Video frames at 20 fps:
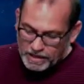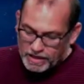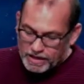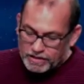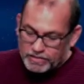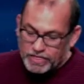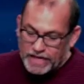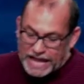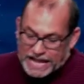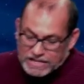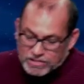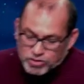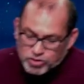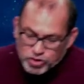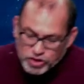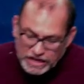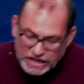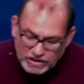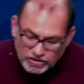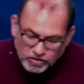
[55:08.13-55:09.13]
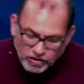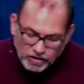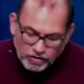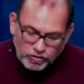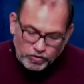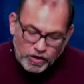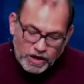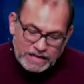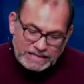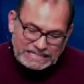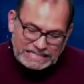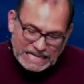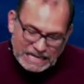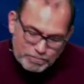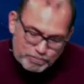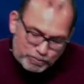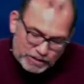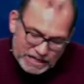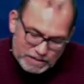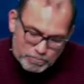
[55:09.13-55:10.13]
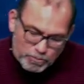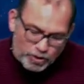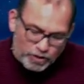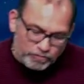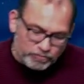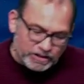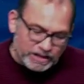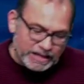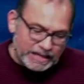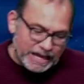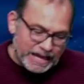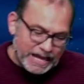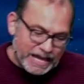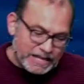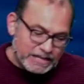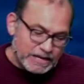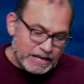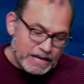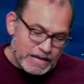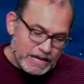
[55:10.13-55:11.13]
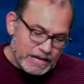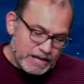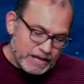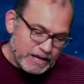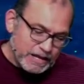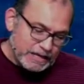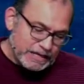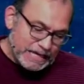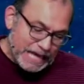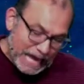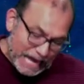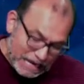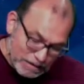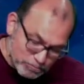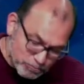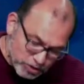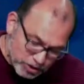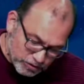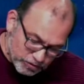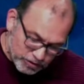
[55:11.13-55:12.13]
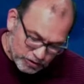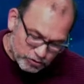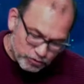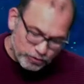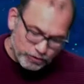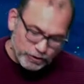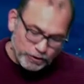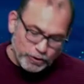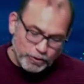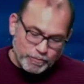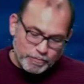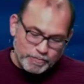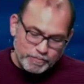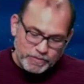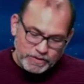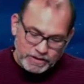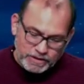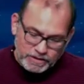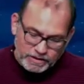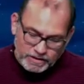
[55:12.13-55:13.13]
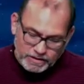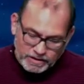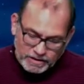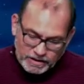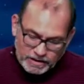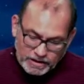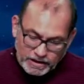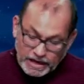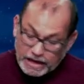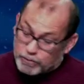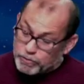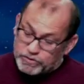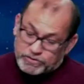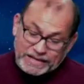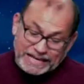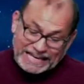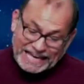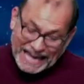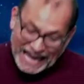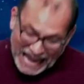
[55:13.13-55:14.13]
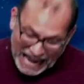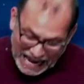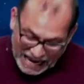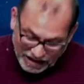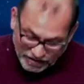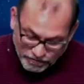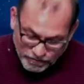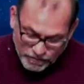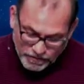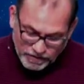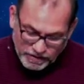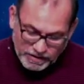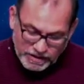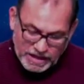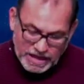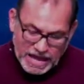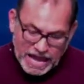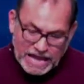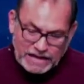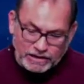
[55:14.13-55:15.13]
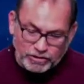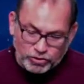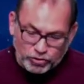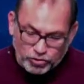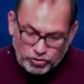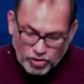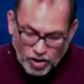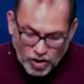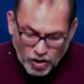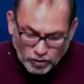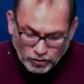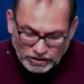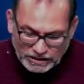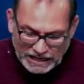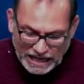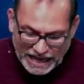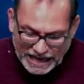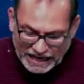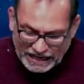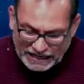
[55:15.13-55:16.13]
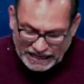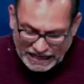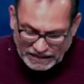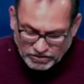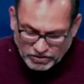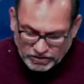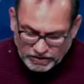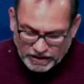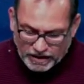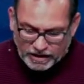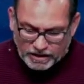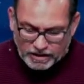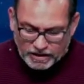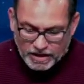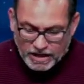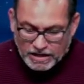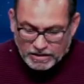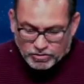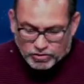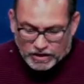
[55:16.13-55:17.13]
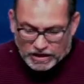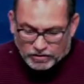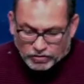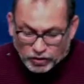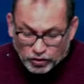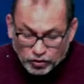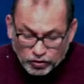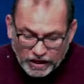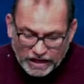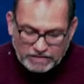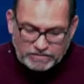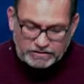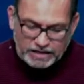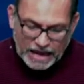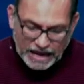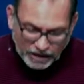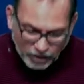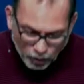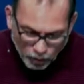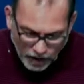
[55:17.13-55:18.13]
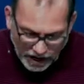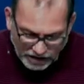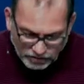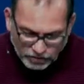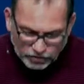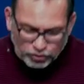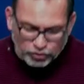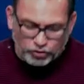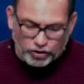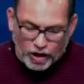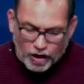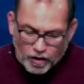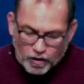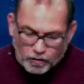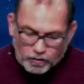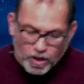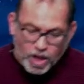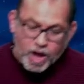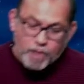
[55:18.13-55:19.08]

Then Jesus, deeply moved again, came to the tomb. It was a cave and a stone lay against it. Jesus said, Take away the stone.